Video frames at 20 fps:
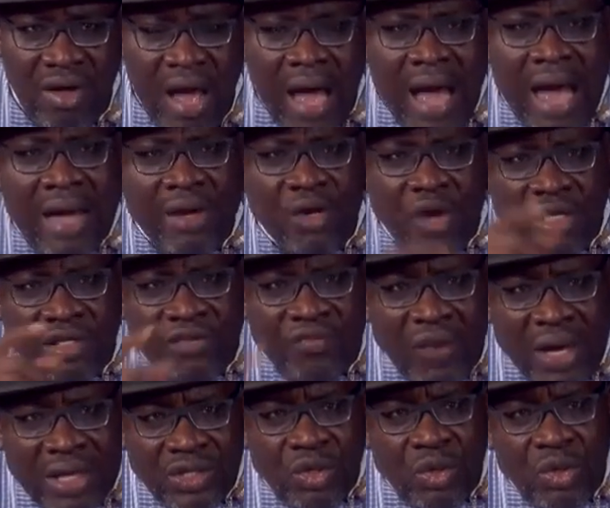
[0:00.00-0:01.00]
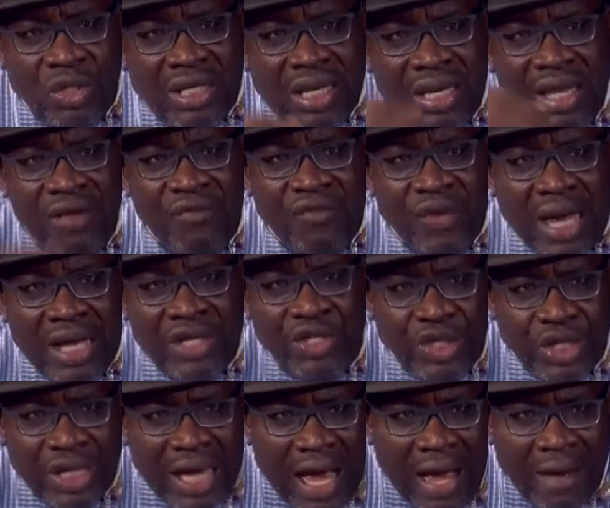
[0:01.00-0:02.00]
and those vessels leave
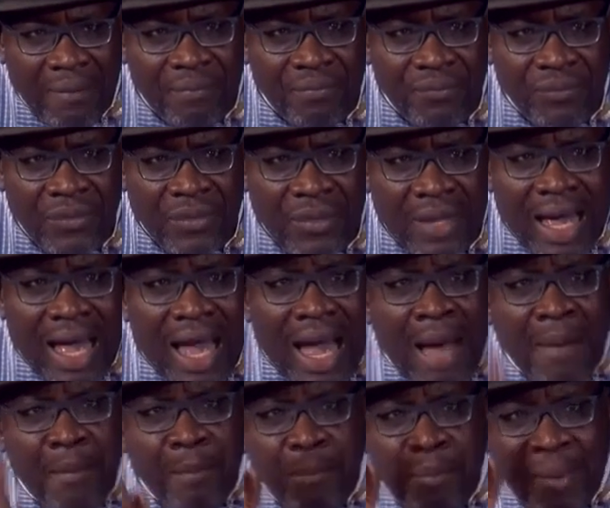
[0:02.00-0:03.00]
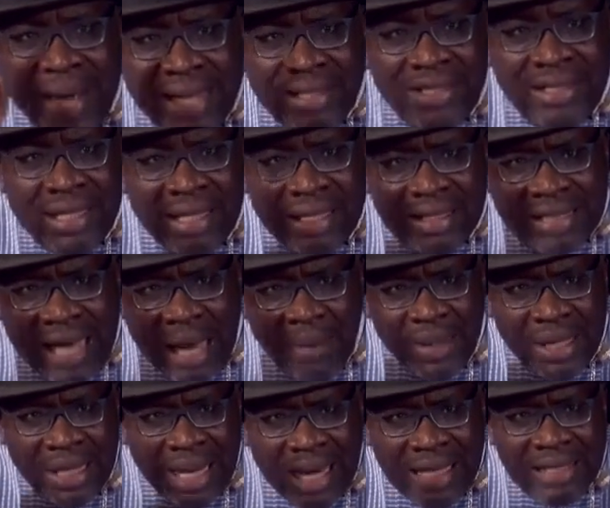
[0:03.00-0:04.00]
Nigeria and bet in
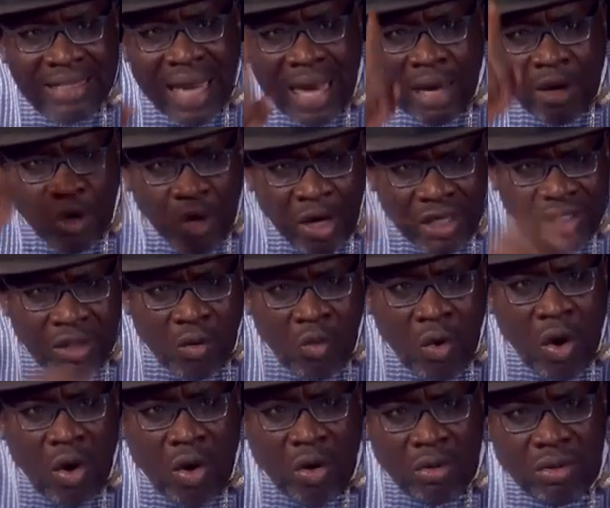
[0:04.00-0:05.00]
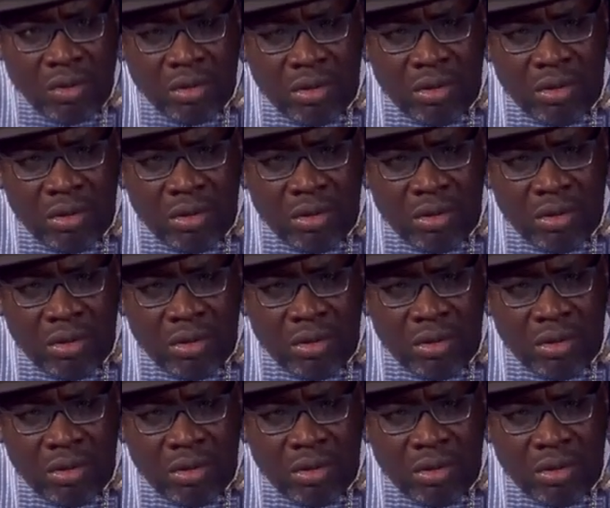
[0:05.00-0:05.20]
terminals across the world.